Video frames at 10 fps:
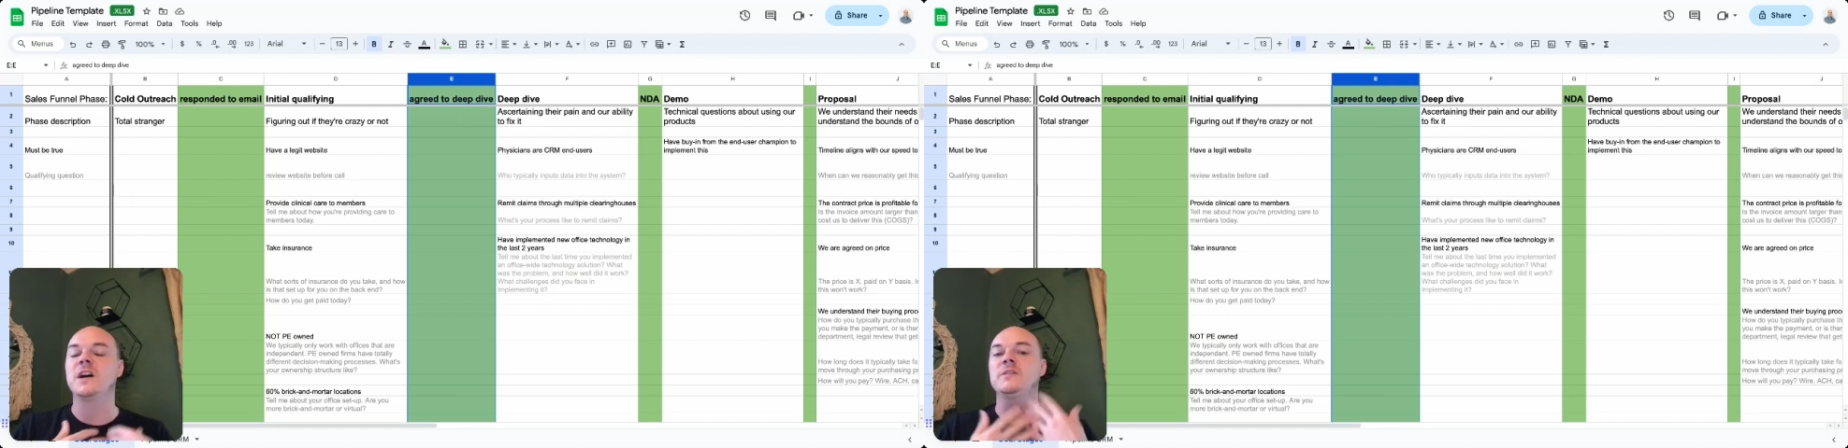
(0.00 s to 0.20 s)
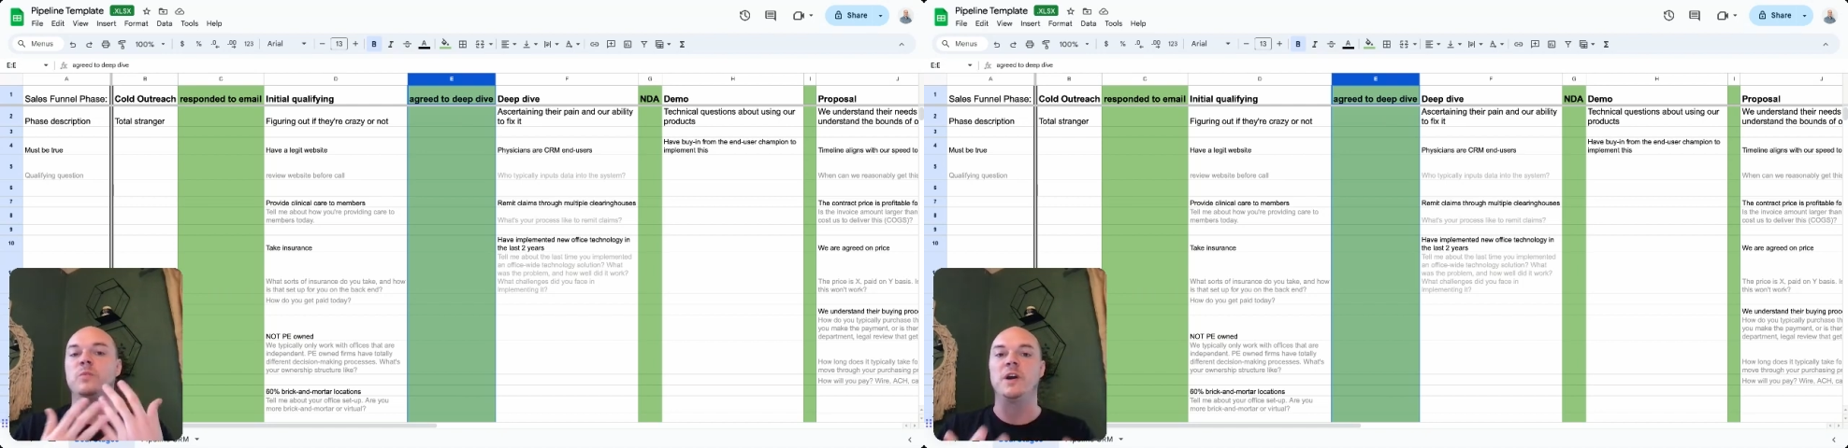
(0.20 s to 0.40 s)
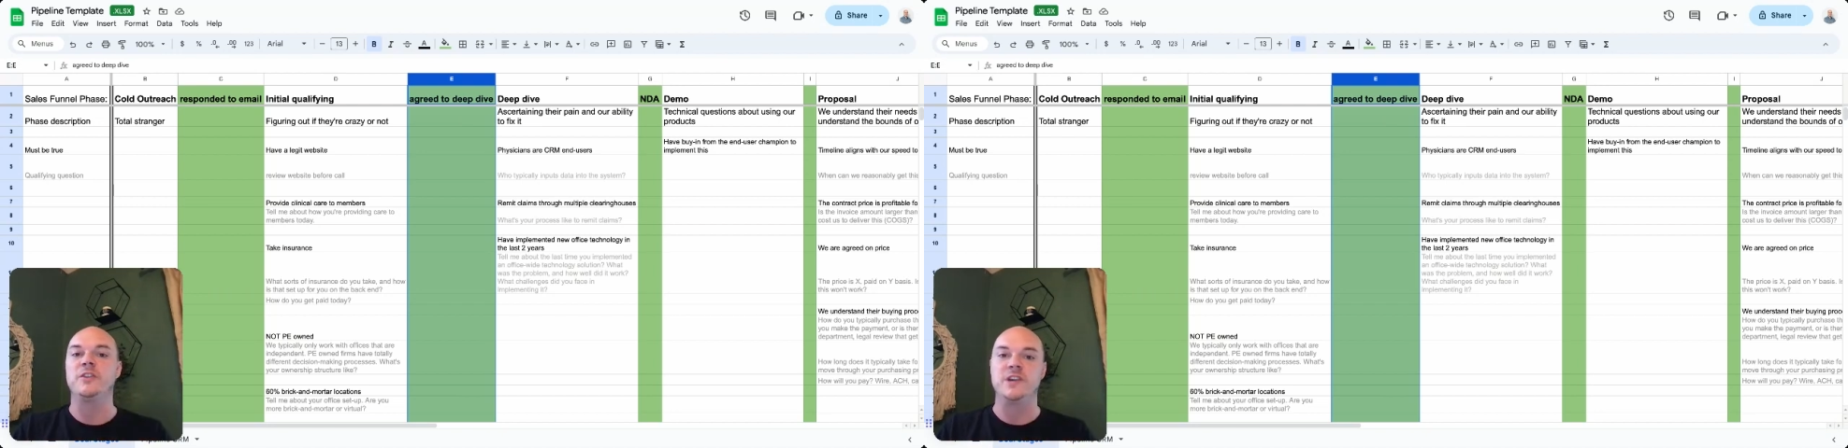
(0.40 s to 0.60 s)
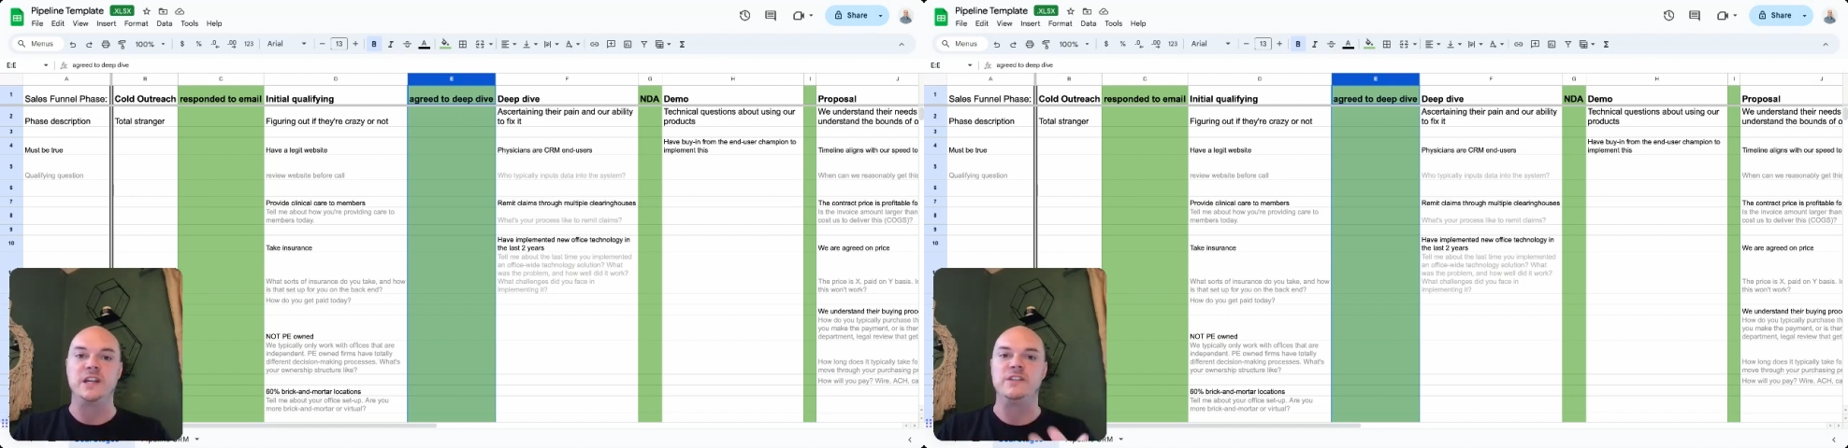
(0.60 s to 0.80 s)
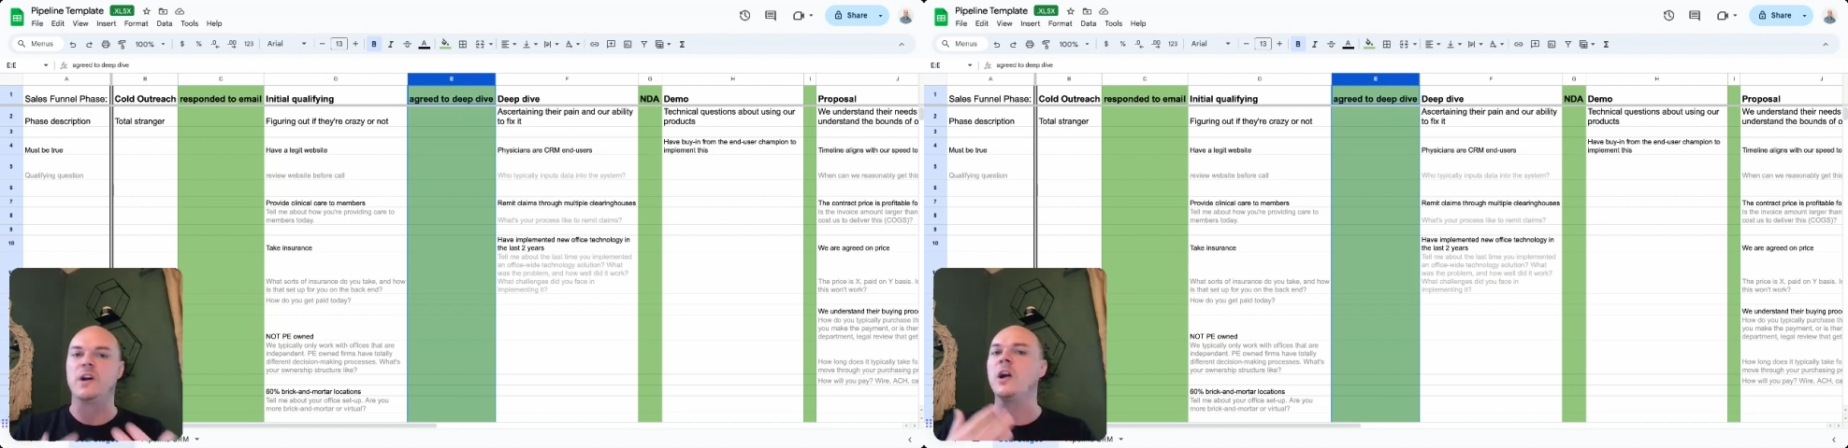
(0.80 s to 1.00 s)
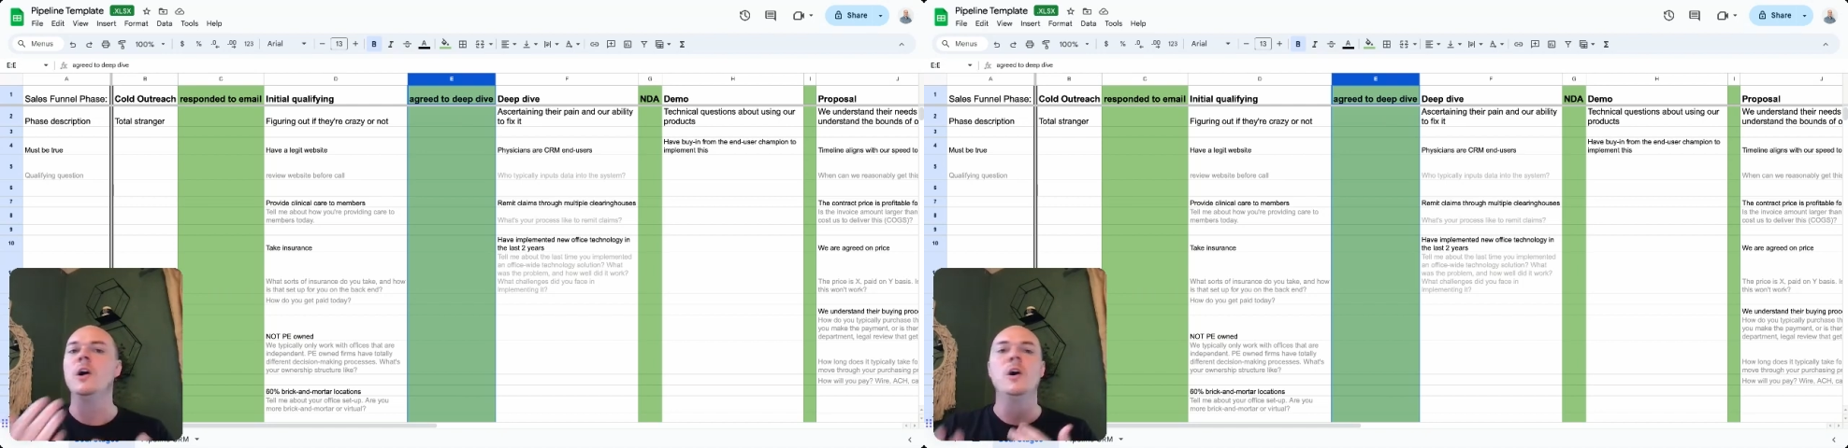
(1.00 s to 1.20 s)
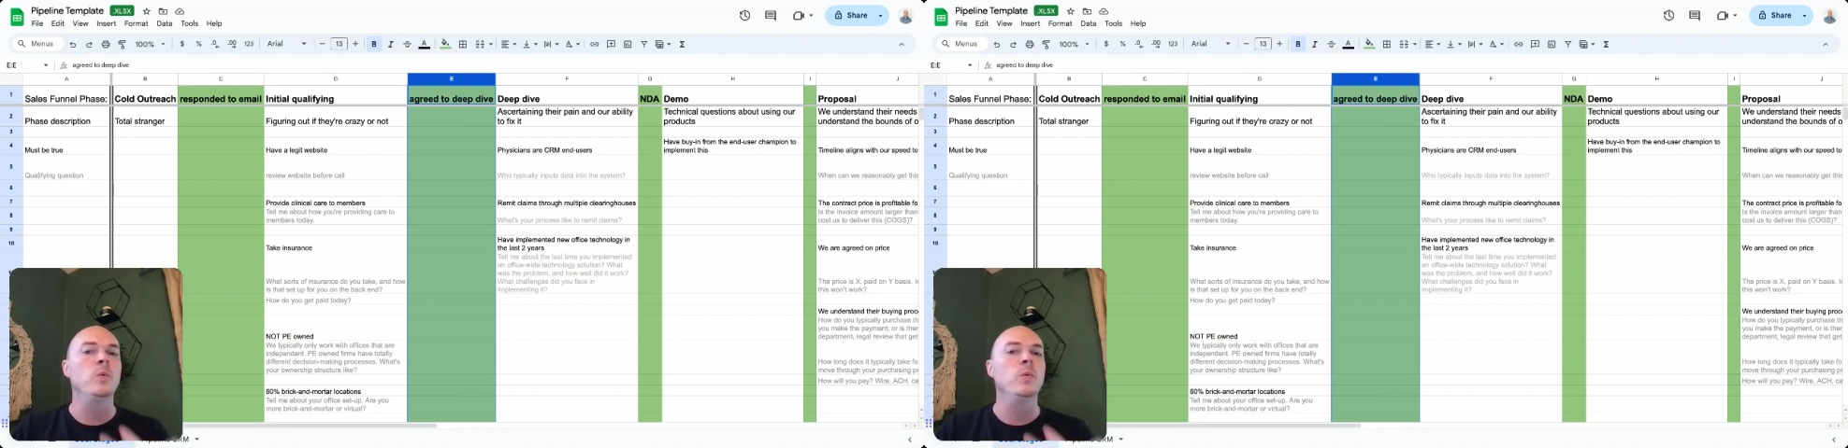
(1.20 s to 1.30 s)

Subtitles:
does, what your needs are.